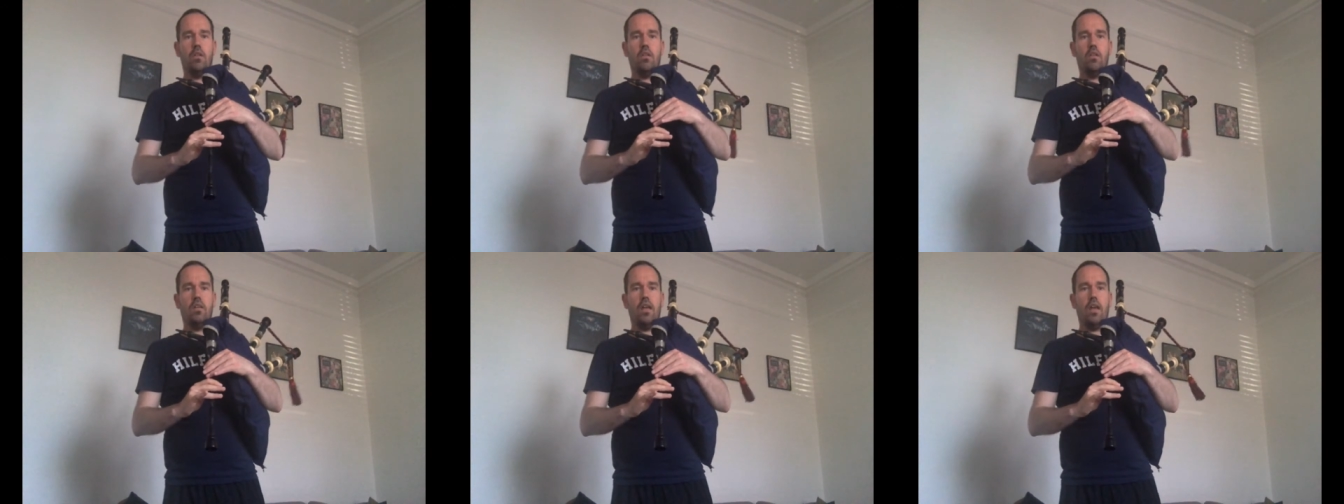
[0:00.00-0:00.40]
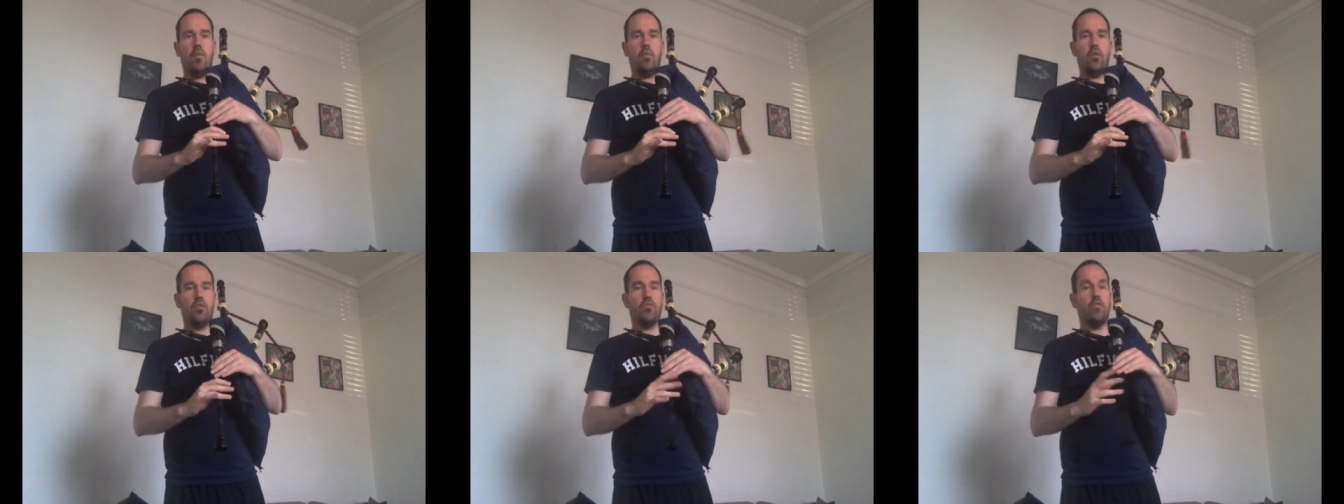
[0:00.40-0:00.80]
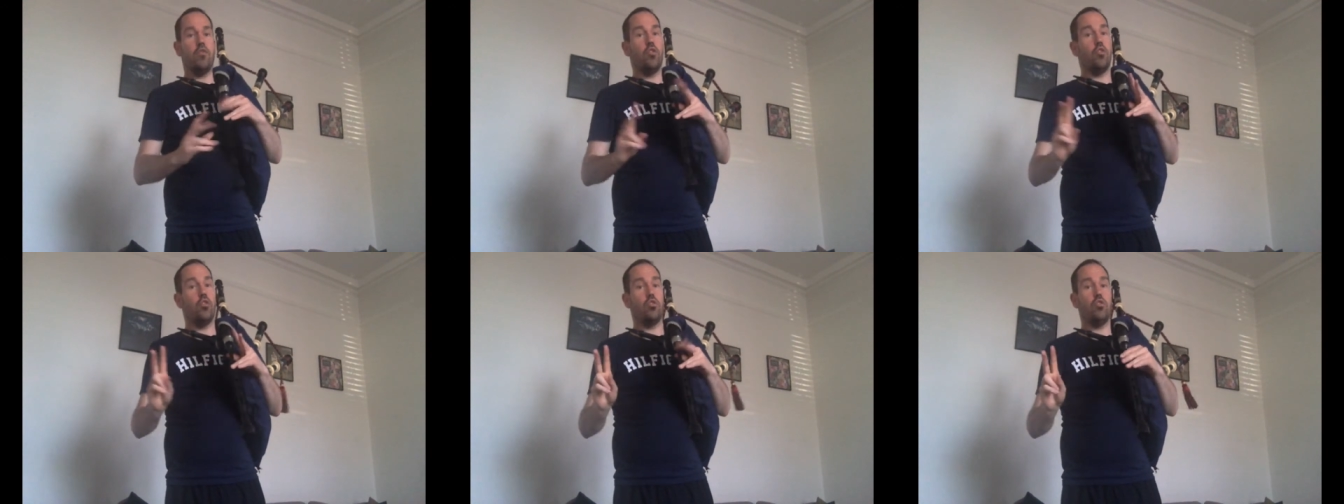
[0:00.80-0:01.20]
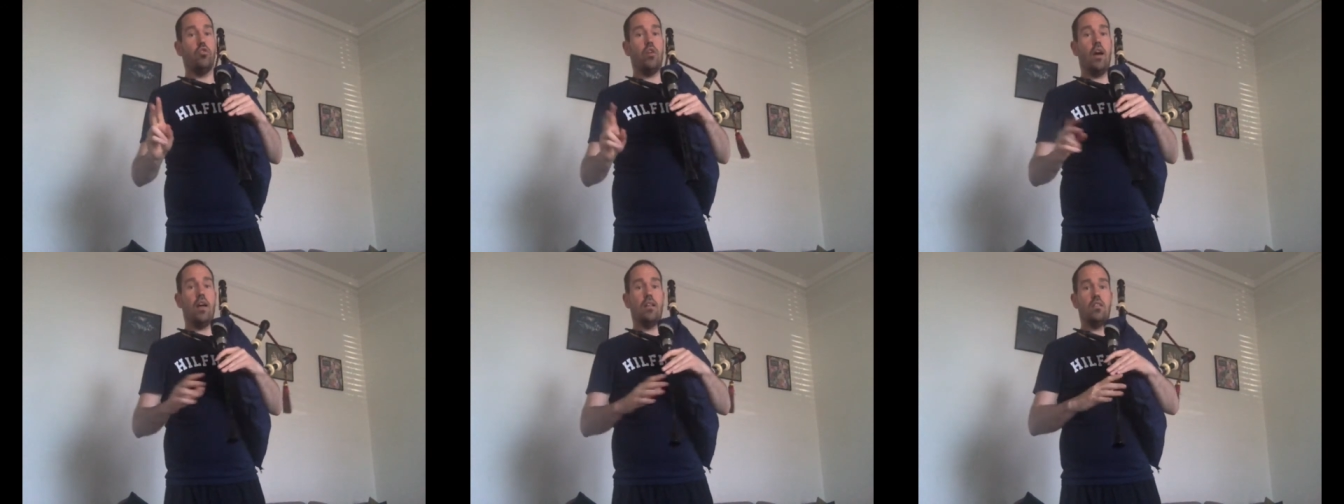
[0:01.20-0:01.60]
Yeah, because we've only got two
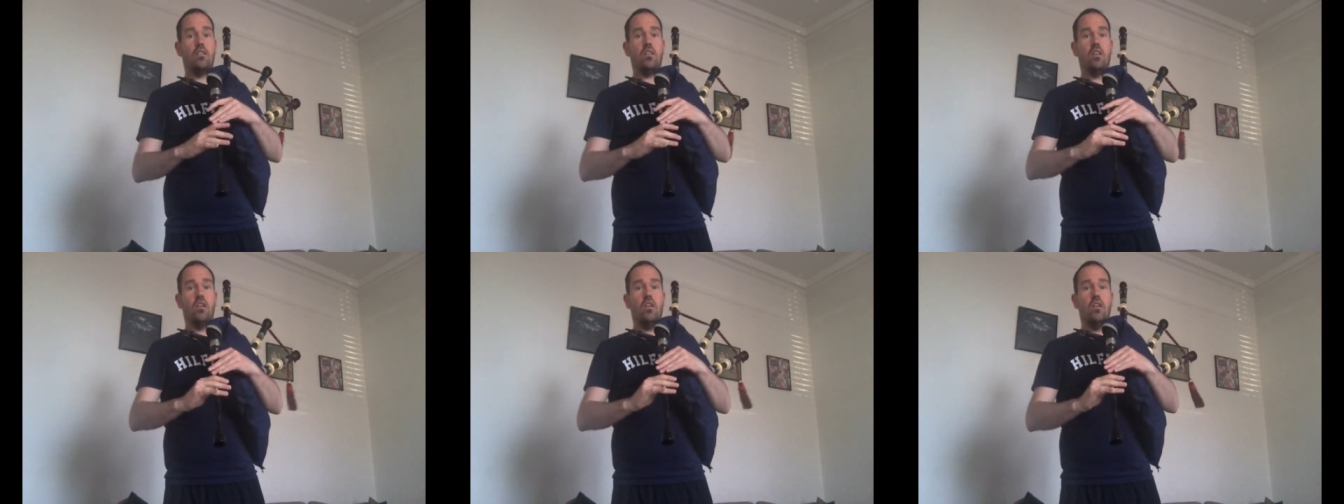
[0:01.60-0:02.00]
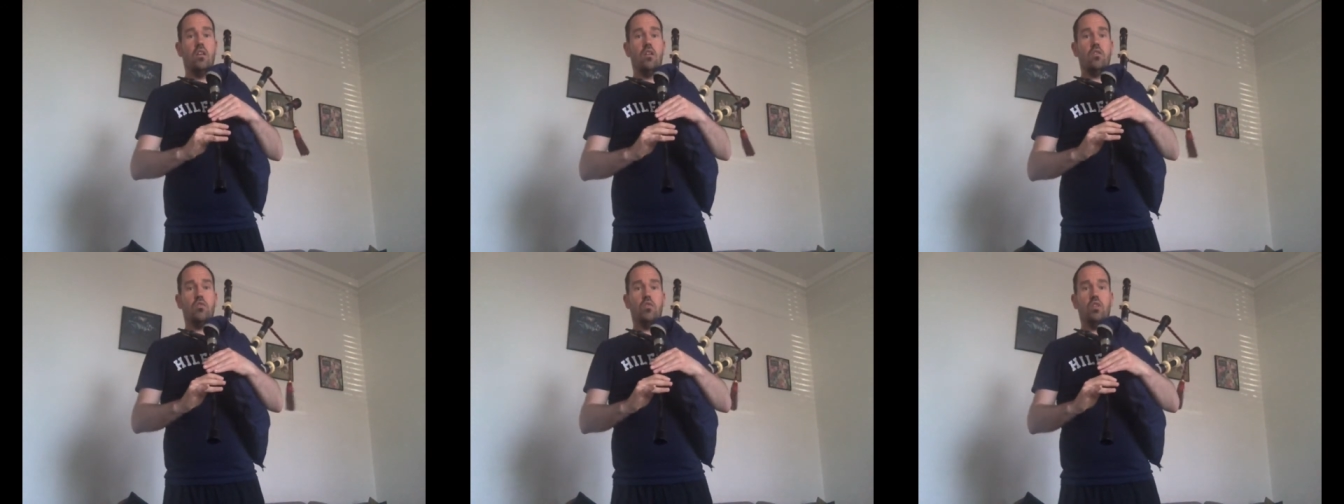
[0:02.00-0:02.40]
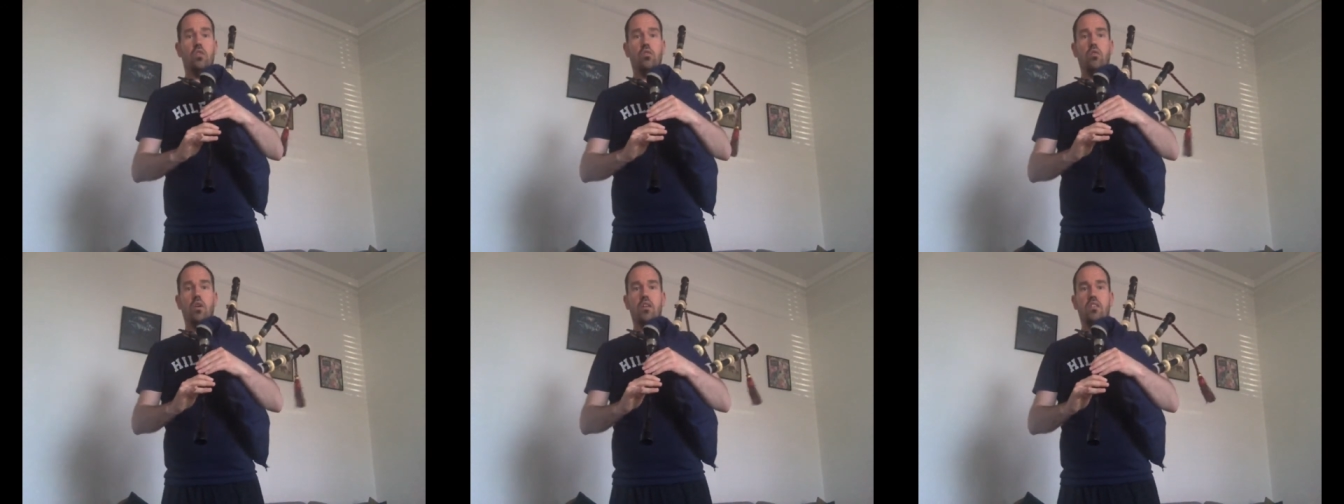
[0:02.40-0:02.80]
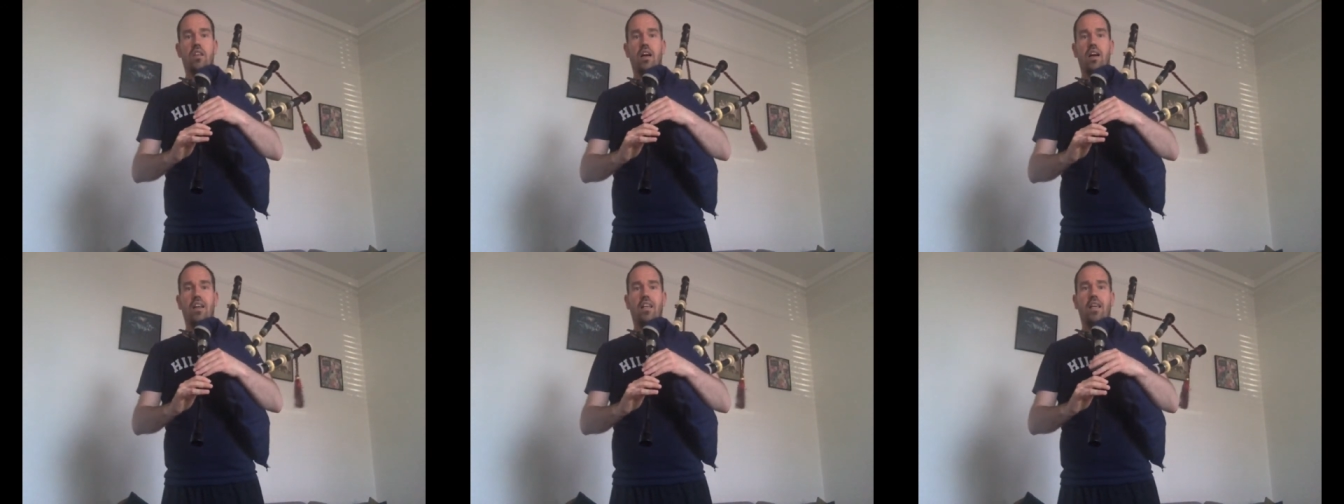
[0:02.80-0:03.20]
hands. So you'll notice
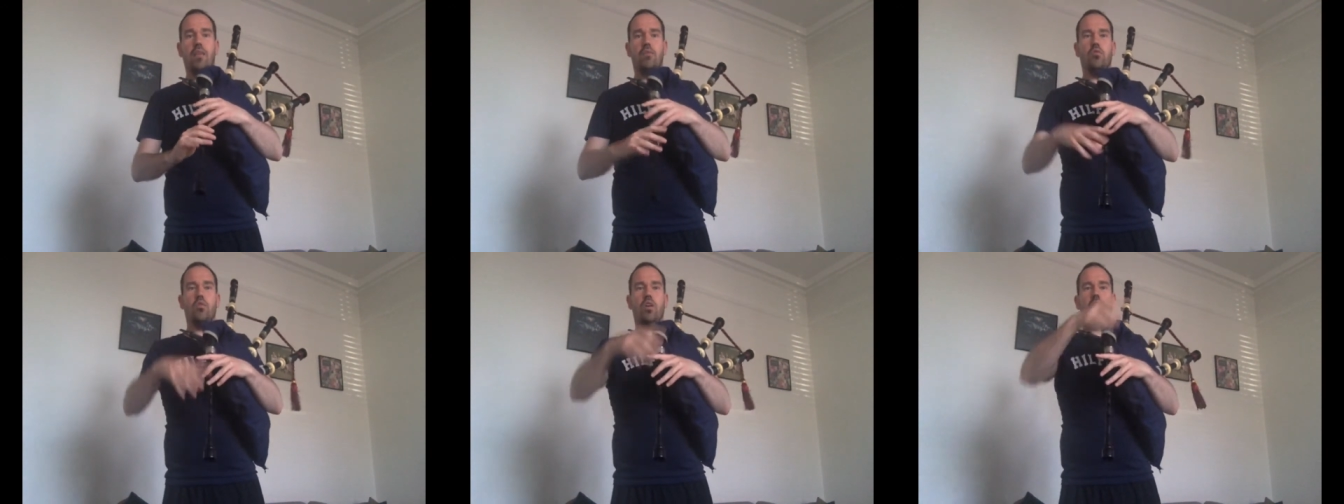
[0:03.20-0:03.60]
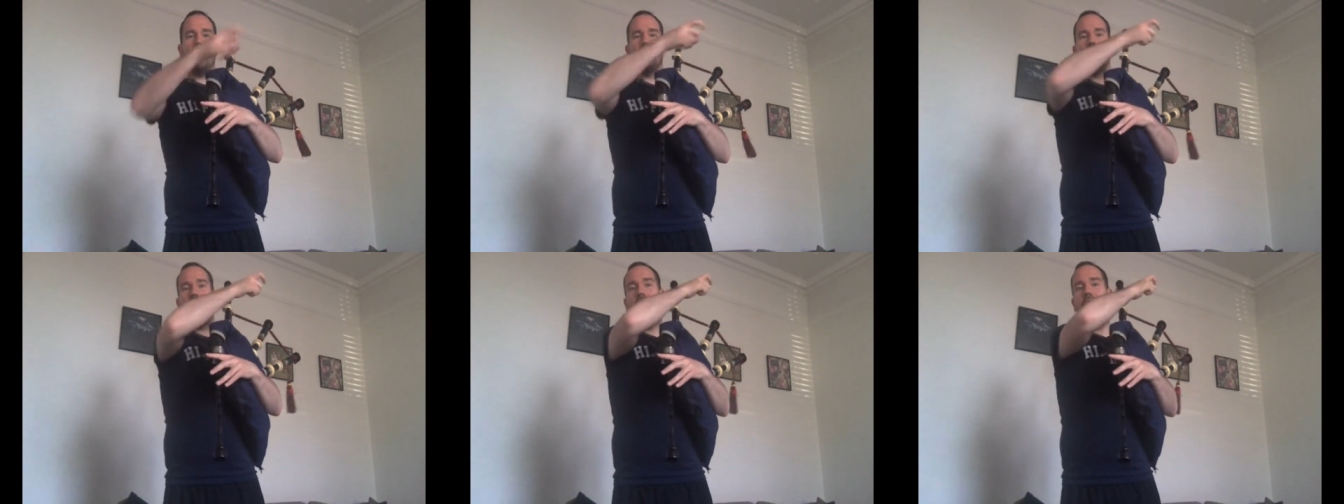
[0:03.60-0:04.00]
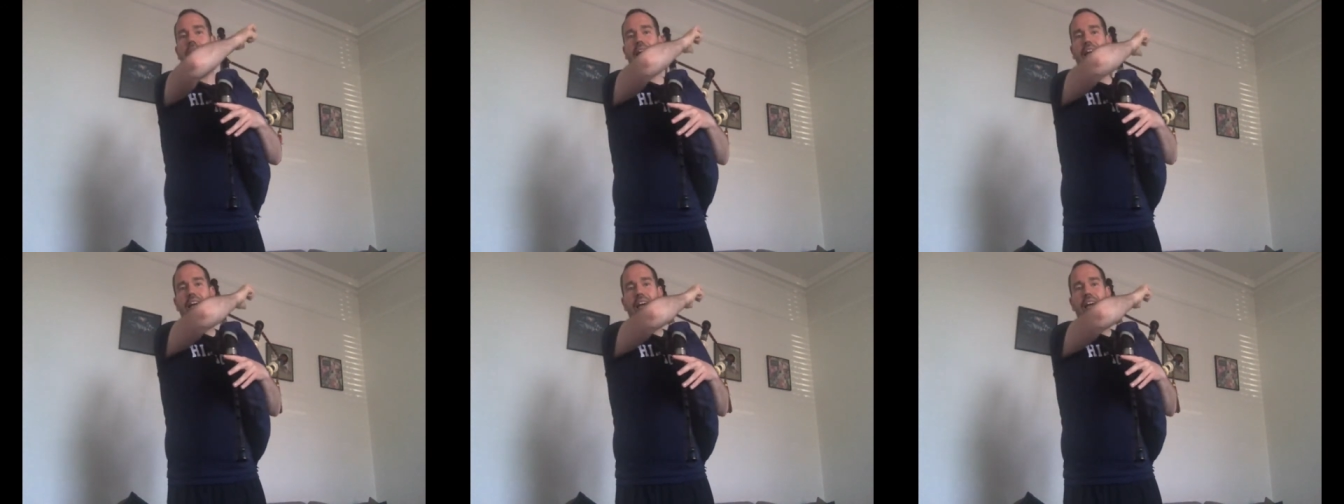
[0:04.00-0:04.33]
that I keep going up to high